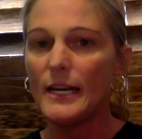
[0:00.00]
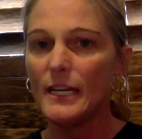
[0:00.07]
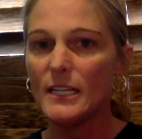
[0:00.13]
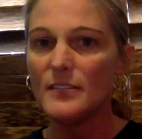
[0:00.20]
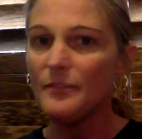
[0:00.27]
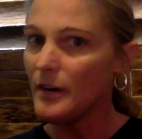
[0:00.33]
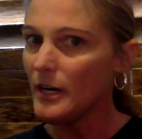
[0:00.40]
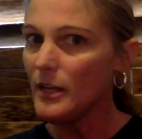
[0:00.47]
It's
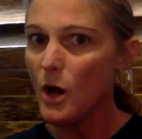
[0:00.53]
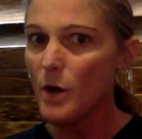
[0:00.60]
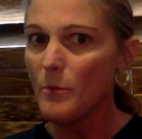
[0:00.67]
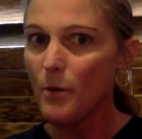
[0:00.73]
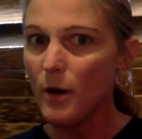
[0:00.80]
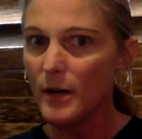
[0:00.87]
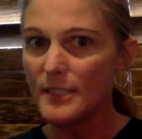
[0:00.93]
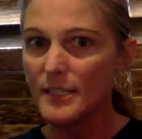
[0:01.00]
a very long
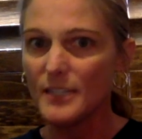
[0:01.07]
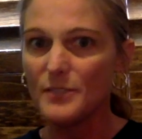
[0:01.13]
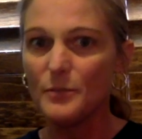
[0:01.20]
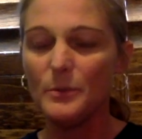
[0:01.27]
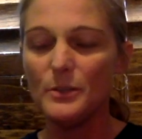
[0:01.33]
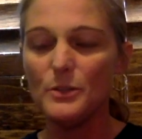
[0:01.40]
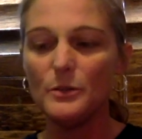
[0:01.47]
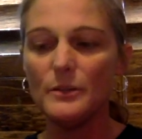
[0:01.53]
process. We've
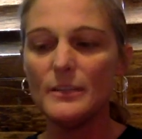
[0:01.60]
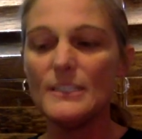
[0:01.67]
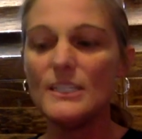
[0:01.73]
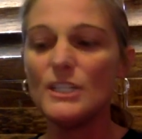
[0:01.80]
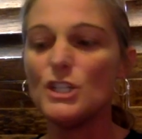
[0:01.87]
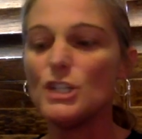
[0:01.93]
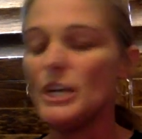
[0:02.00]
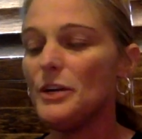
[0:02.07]
been doing this
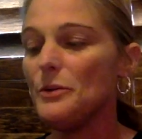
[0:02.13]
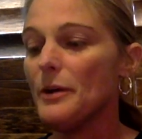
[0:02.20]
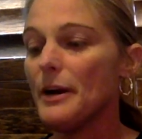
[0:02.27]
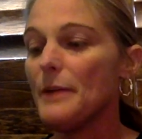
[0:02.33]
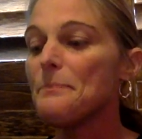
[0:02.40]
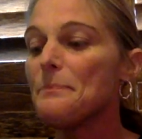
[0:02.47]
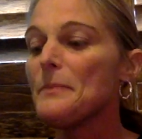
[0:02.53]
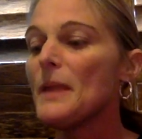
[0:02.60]
since January,